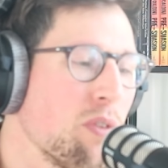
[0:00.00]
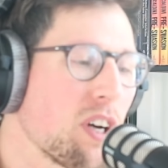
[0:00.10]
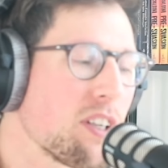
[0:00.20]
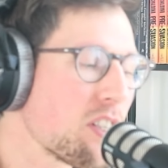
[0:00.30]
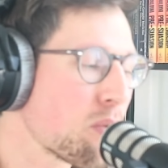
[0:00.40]
we've
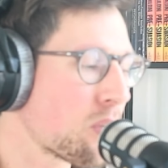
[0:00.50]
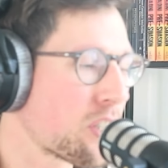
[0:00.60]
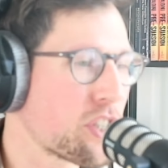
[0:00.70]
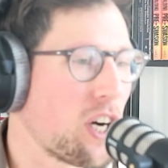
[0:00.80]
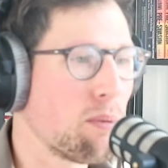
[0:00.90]
got these
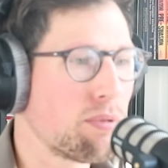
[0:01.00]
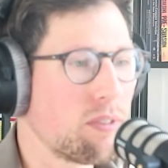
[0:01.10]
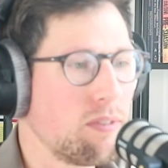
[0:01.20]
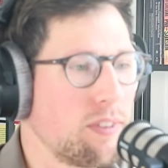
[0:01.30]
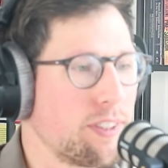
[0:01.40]

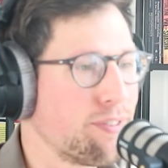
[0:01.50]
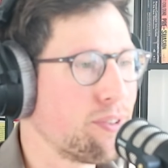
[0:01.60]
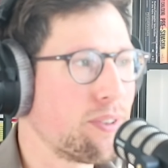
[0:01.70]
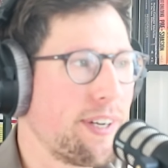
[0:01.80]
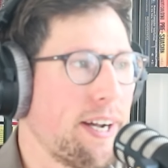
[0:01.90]
workshops. They're
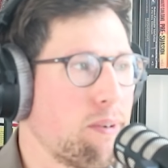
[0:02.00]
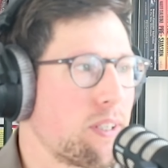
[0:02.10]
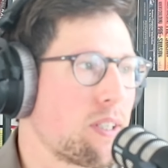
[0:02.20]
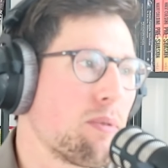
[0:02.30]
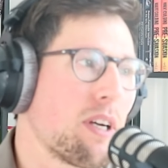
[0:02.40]
4
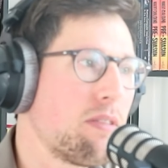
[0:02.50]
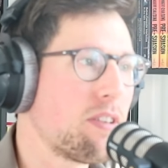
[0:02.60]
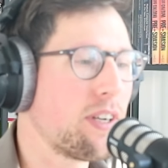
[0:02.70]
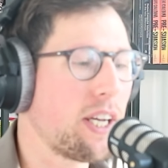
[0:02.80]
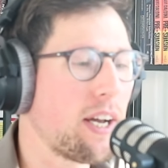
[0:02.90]
hours, sometimes
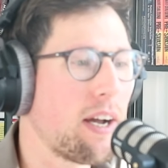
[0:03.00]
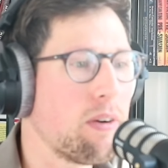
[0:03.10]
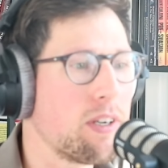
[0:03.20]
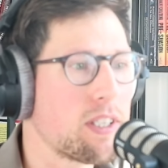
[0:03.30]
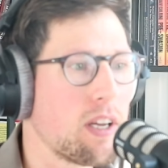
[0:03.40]
they're 8
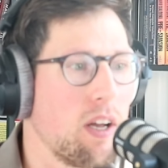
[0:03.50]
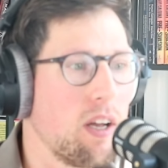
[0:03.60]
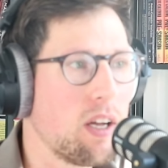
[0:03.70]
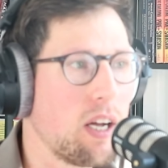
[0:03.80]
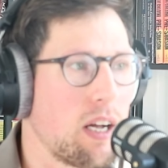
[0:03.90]
hours,
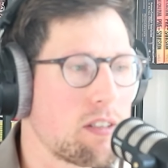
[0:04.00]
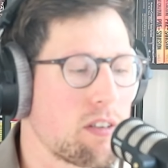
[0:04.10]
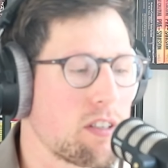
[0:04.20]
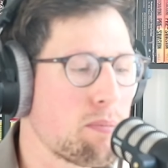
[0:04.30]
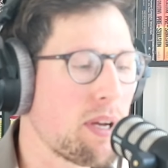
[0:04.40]

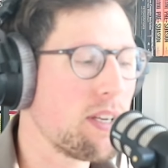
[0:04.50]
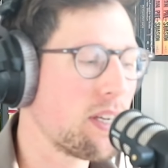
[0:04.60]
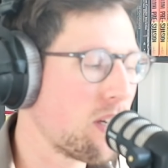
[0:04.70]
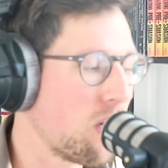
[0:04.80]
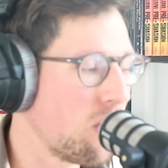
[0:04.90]
sort of
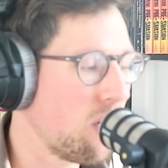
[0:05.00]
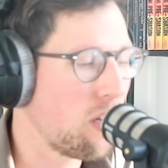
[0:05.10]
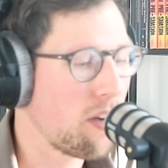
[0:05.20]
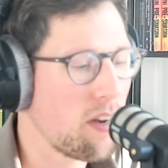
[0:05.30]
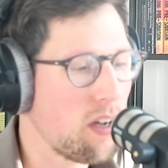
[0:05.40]
depending
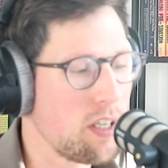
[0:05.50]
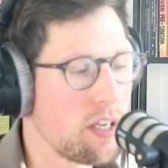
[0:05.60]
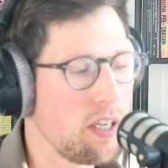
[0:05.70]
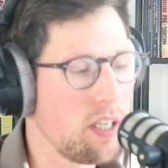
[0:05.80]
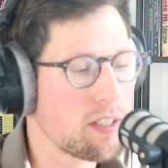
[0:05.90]
on
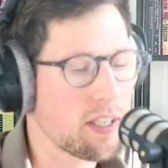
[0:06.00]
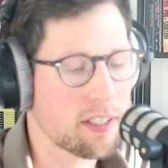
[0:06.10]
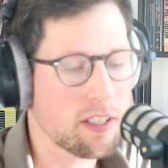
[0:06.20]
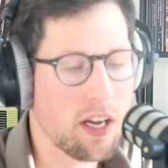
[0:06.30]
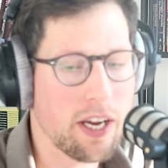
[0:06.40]
the needs of
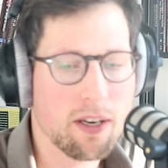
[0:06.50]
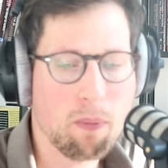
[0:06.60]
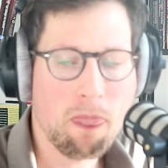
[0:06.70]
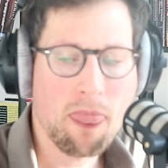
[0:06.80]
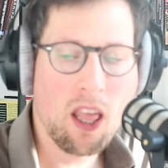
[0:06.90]
the client.
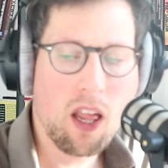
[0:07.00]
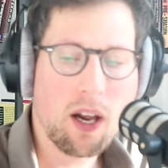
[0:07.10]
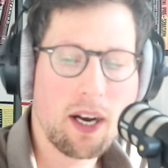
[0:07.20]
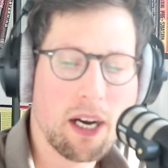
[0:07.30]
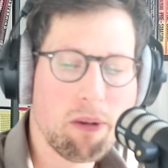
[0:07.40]

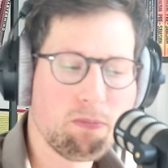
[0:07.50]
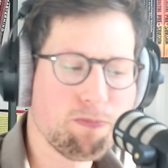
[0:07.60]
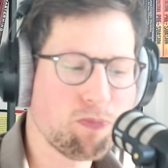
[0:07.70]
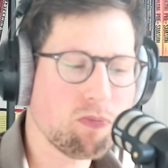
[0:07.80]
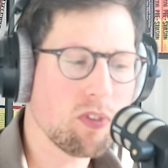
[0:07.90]

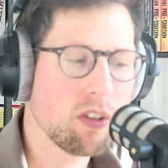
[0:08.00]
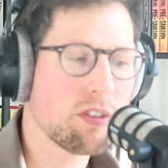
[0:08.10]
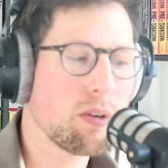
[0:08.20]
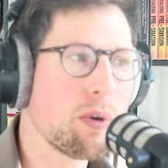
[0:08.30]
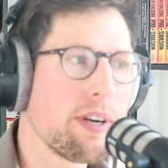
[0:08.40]

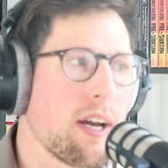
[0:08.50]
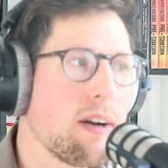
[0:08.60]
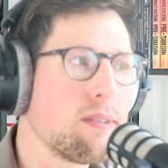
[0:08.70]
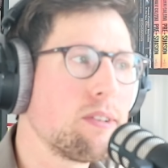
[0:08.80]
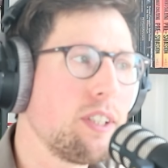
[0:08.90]
So we're
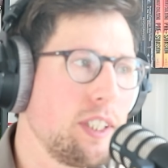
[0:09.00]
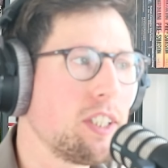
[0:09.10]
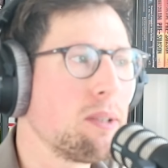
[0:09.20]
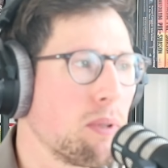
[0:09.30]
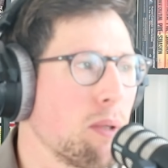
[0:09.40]
now
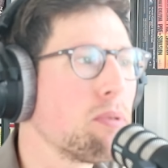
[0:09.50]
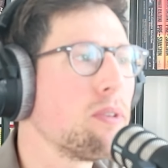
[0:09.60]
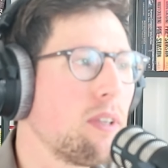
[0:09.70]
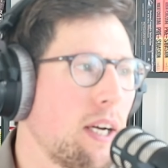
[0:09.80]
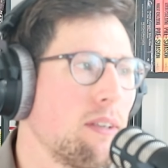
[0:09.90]
teaching
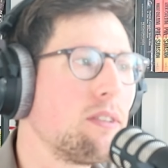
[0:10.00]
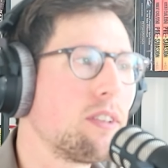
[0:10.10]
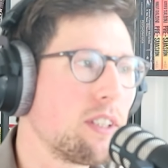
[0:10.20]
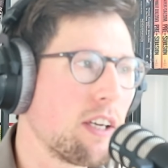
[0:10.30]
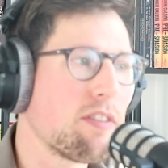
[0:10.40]
people how
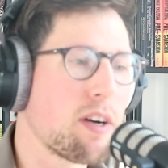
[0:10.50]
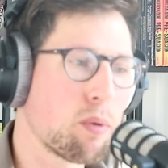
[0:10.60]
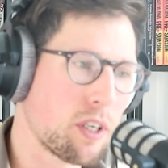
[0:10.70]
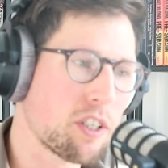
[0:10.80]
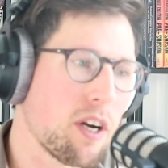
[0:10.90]
to give that
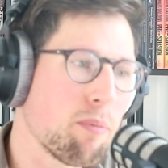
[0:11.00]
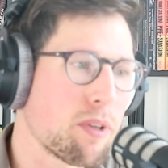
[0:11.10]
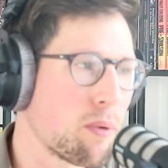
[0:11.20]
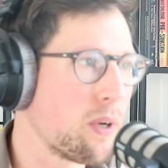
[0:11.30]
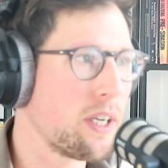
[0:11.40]
workshop
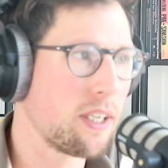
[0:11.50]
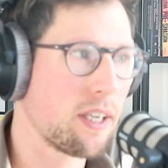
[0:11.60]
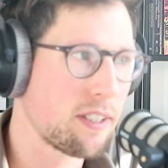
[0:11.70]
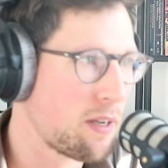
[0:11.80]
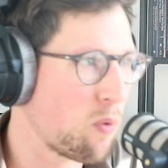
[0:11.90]
the
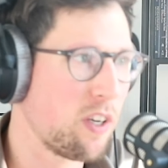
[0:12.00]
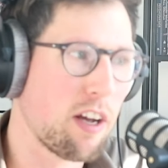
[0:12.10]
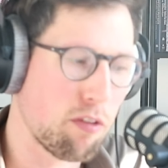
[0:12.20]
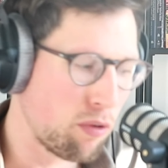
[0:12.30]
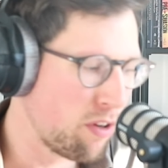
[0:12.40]
same way
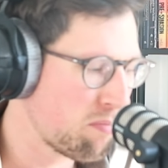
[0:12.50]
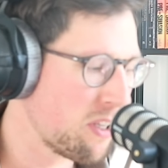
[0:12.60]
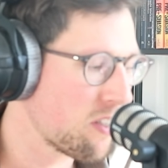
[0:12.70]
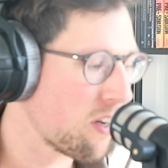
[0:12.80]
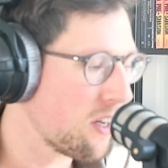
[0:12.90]
that we've
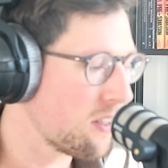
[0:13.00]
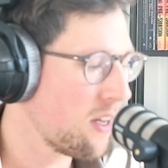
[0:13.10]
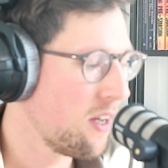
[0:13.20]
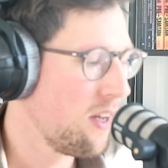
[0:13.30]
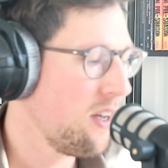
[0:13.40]
been taught,
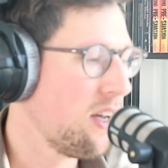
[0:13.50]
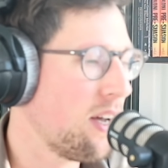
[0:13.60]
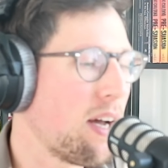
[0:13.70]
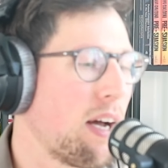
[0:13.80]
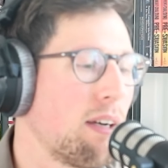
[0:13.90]

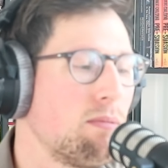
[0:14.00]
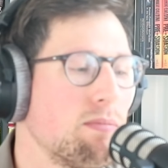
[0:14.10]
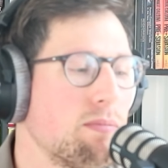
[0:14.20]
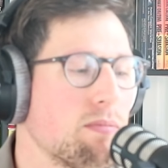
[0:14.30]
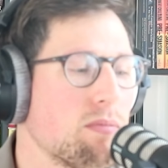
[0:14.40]

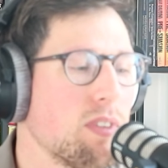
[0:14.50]
and